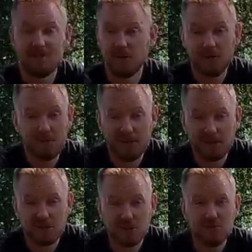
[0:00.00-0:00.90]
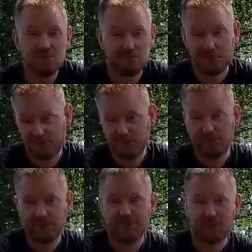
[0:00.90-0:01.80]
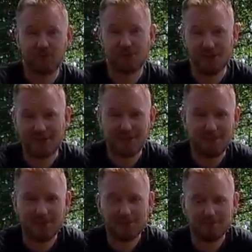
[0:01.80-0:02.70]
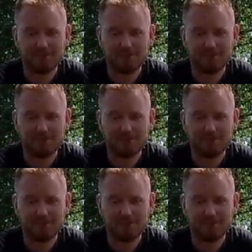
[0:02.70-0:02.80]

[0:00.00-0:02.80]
Not a big issue, but it's something that's worth thinking about.